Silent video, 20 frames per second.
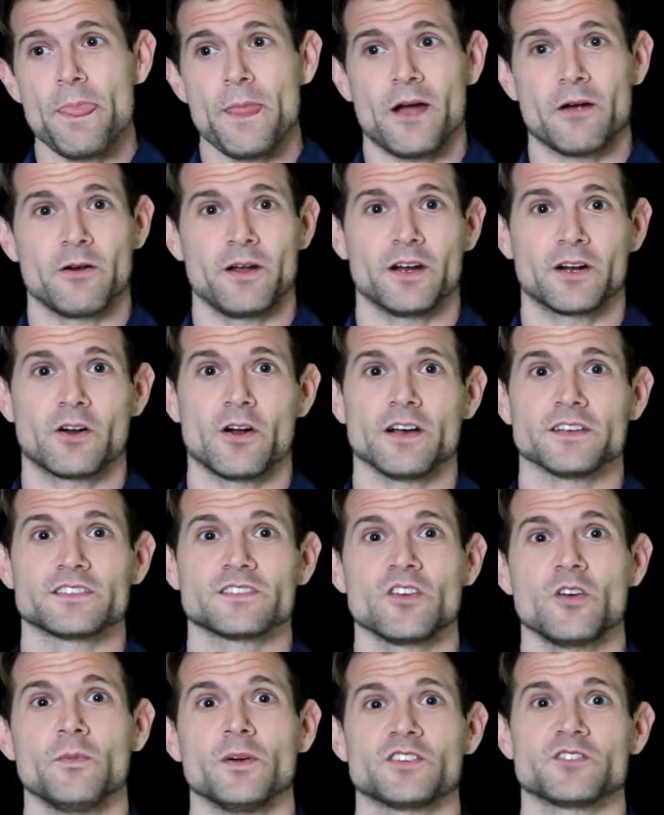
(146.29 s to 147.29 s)
I ran across
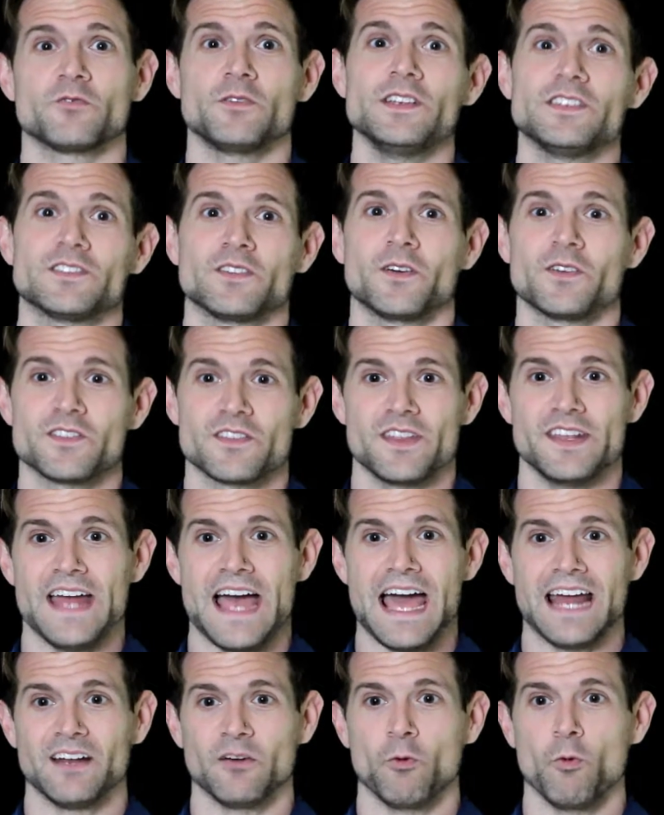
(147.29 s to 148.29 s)
so much research that
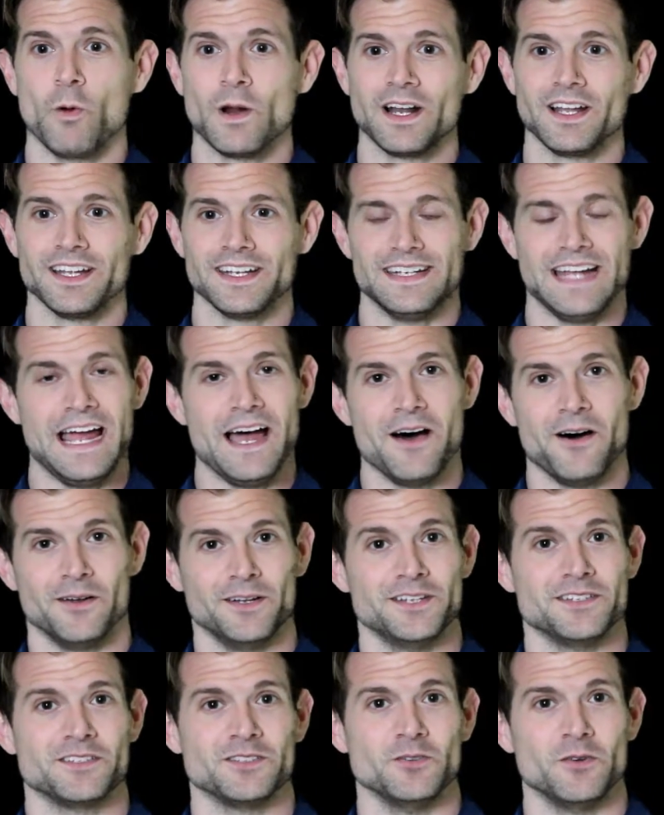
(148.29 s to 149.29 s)
I had to whittle it
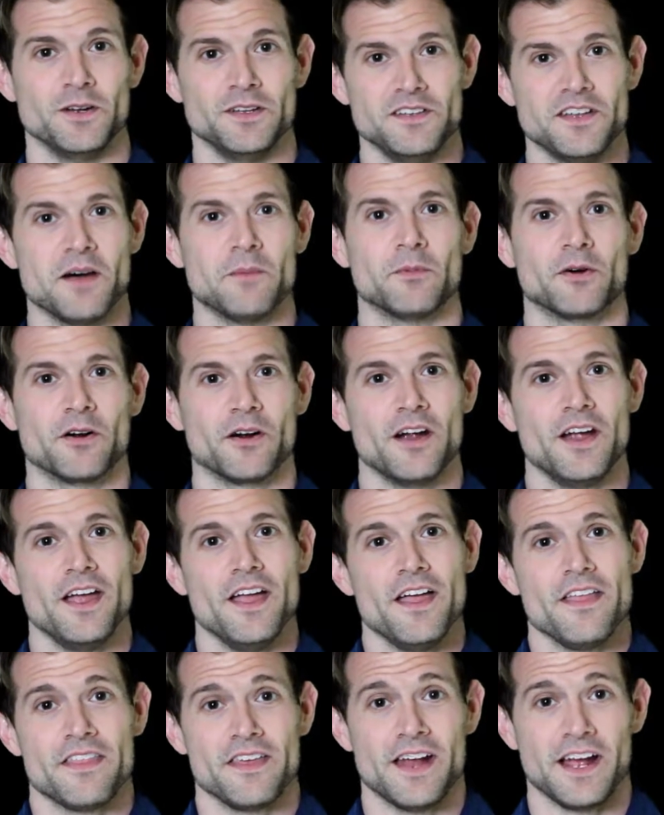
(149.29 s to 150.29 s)
down into a number
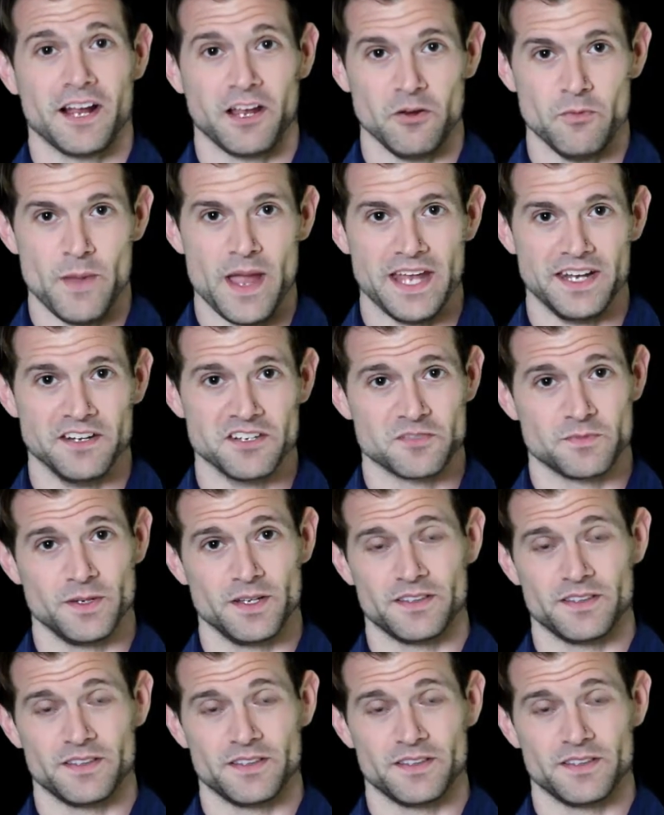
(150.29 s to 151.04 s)
that I could manage.